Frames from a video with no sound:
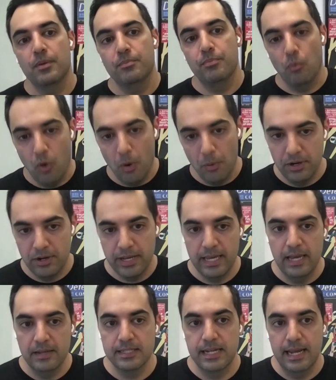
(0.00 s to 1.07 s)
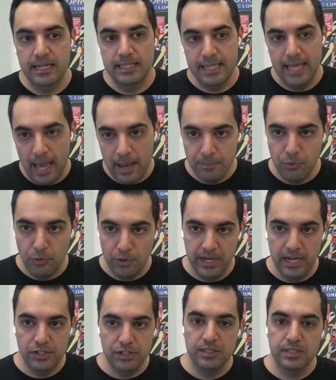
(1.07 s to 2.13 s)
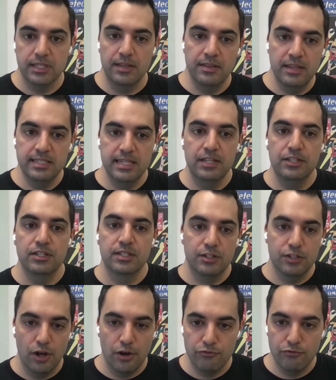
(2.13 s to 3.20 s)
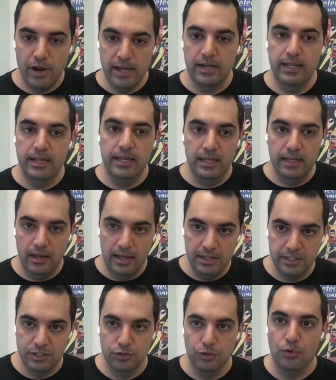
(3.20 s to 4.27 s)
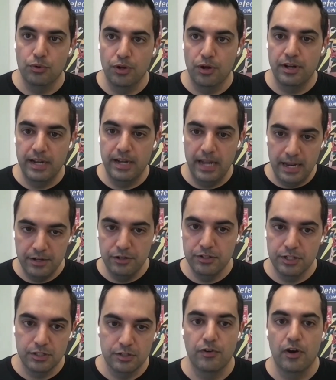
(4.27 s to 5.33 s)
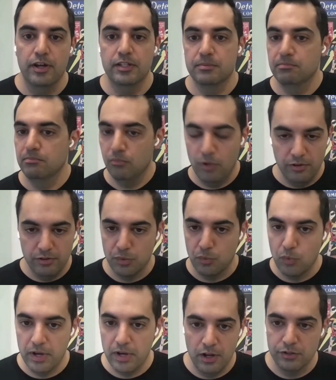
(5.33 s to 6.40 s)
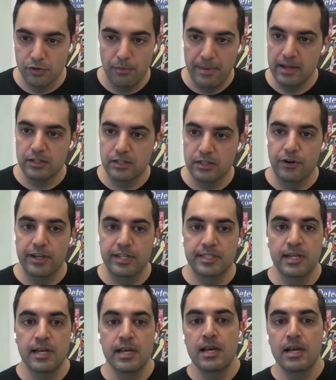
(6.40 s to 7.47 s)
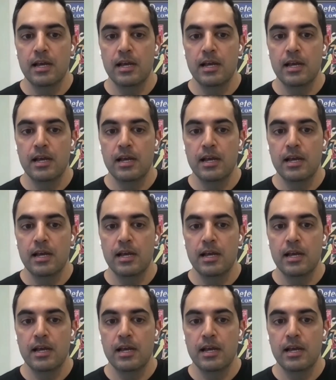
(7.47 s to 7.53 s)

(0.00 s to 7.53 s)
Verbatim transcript: But what we're looking at today is the endpoint agents, and these agents are directly installed on an end user's device, whether it's a Windows or a Mac device.